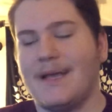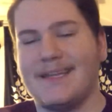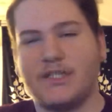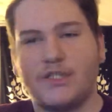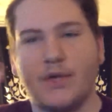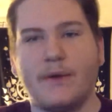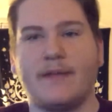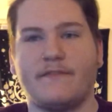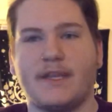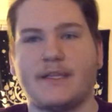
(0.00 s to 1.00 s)

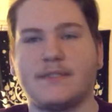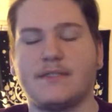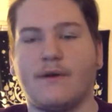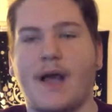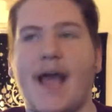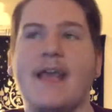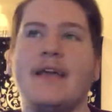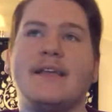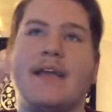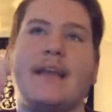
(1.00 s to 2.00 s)
Intuitiveness, okay?
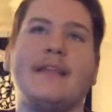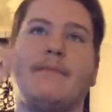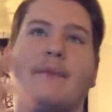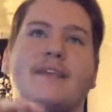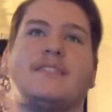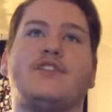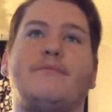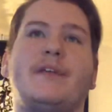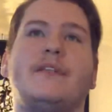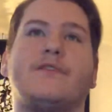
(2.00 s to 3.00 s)
Getting the message
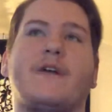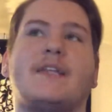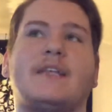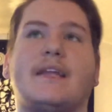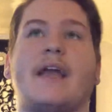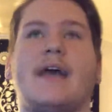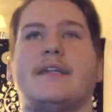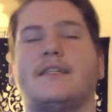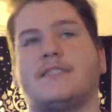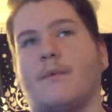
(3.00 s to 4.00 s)
and being directed and
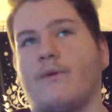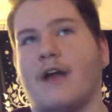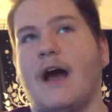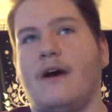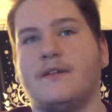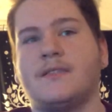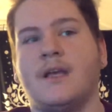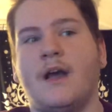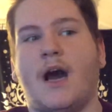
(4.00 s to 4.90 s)
guided to somewhere else.